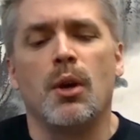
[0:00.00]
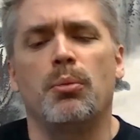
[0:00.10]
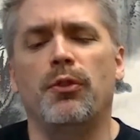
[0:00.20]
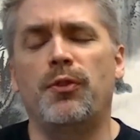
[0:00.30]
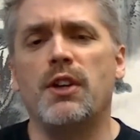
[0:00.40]

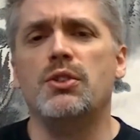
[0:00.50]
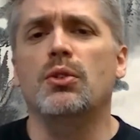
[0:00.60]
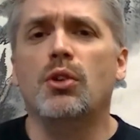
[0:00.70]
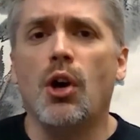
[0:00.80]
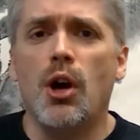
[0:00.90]

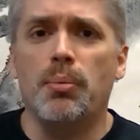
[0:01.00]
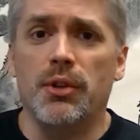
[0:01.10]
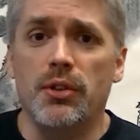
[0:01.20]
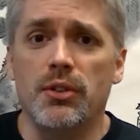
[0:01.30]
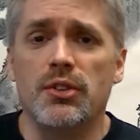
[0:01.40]
Professional
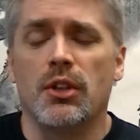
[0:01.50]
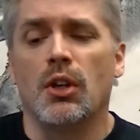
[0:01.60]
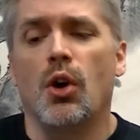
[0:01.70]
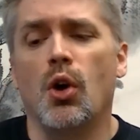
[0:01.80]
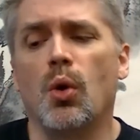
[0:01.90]
carpenters
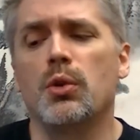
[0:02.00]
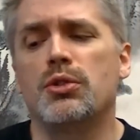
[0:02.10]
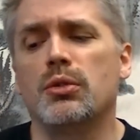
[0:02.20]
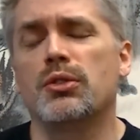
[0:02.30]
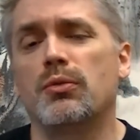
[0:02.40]

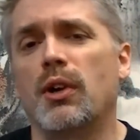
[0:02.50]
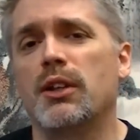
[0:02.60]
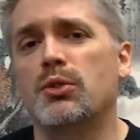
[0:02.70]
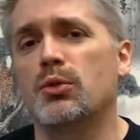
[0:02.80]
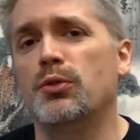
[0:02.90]
always use the
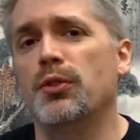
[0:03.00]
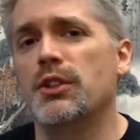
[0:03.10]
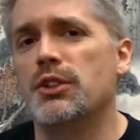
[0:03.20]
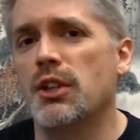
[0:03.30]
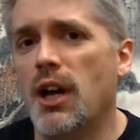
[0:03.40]
right tool for the
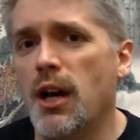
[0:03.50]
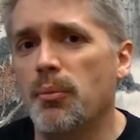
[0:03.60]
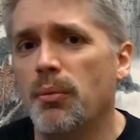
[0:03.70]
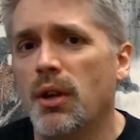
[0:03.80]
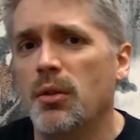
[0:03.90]

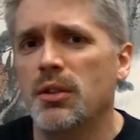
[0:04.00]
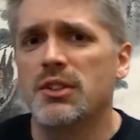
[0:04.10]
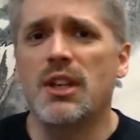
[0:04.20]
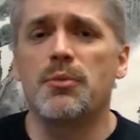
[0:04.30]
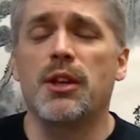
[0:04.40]
job.
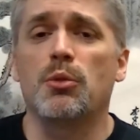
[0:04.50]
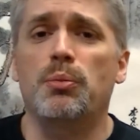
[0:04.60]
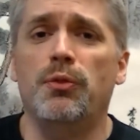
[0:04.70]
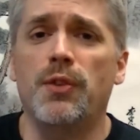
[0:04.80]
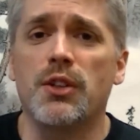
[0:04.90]
Same thing with
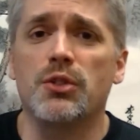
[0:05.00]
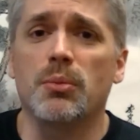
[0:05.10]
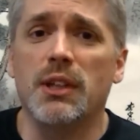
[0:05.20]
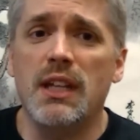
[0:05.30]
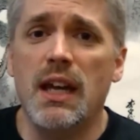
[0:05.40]
professional
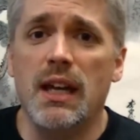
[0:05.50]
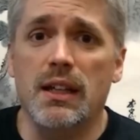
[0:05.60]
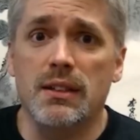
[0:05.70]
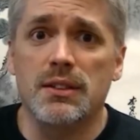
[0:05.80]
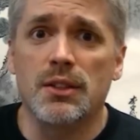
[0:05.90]

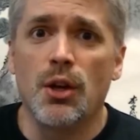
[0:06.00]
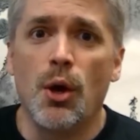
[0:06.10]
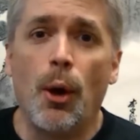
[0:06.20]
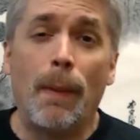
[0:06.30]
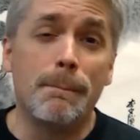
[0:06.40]
mechanics.
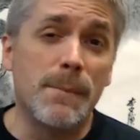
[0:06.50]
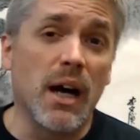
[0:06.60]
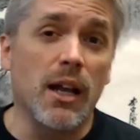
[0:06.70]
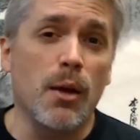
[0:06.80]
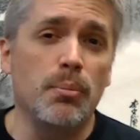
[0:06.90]

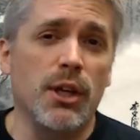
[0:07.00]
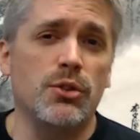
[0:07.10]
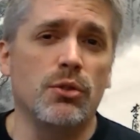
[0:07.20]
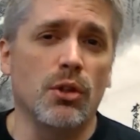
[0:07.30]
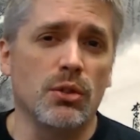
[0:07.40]
But I
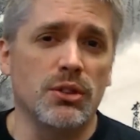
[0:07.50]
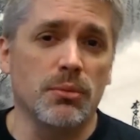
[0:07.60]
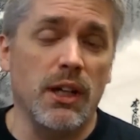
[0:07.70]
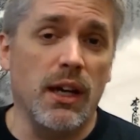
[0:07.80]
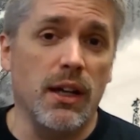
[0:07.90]
bet you know
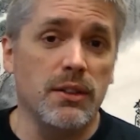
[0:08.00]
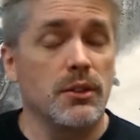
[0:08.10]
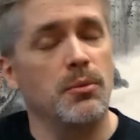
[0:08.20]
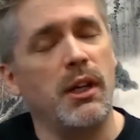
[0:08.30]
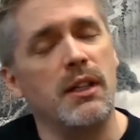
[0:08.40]
some
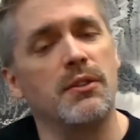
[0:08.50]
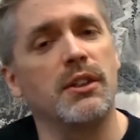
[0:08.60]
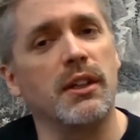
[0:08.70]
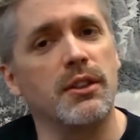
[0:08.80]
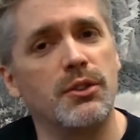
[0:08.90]
guys, you might have even
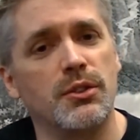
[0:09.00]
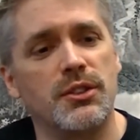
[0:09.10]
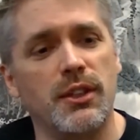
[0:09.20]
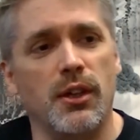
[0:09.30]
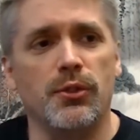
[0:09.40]
done this
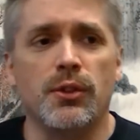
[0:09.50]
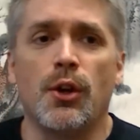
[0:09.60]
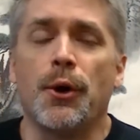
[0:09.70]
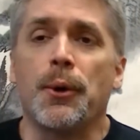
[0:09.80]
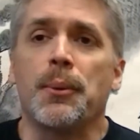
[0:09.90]
yourself,
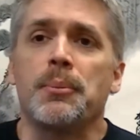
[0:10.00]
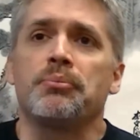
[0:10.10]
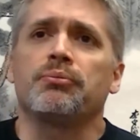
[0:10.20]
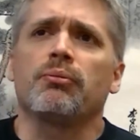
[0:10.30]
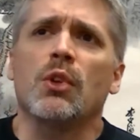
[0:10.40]

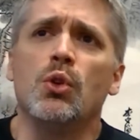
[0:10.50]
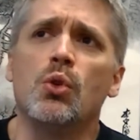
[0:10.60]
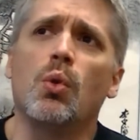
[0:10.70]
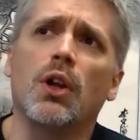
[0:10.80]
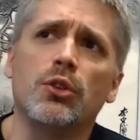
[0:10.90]

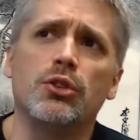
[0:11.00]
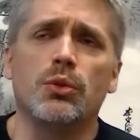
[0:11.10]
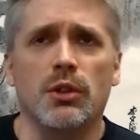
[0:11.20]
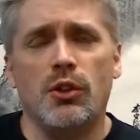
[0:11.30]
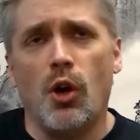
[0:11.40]
who while they're
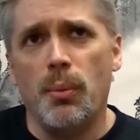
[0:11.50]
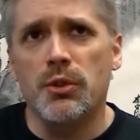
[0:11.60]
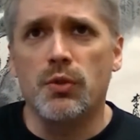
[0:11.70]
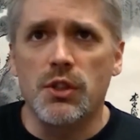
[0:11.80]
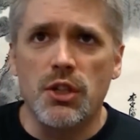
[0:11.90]
doing a
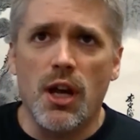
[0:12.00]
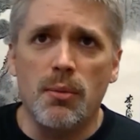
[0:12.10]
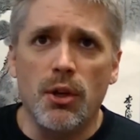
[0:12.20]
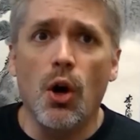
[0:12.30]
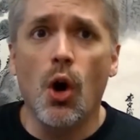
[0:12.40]
carpentry
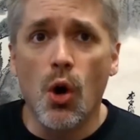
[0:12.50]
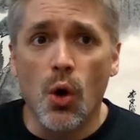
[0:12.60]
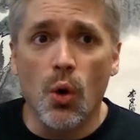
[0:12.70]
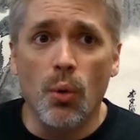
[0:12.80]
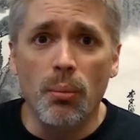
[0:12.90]
job at
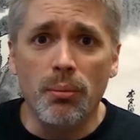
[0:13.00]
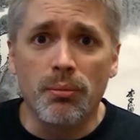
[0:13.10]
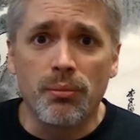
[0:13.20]
home,